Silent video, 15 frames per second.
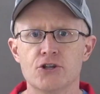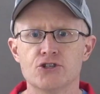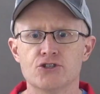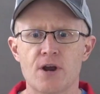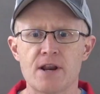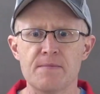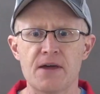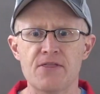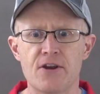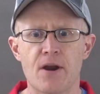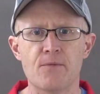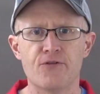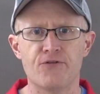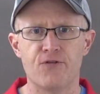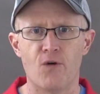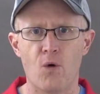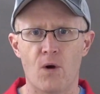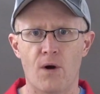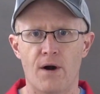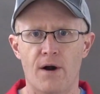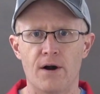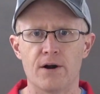Training method number
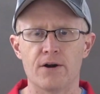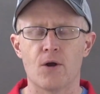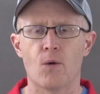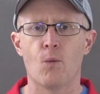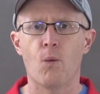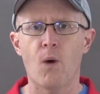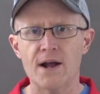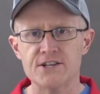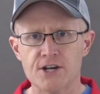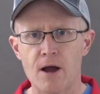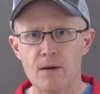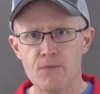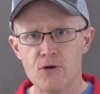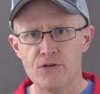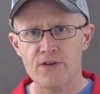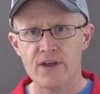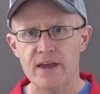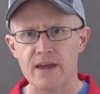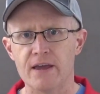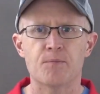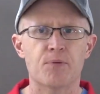4, watch a movie.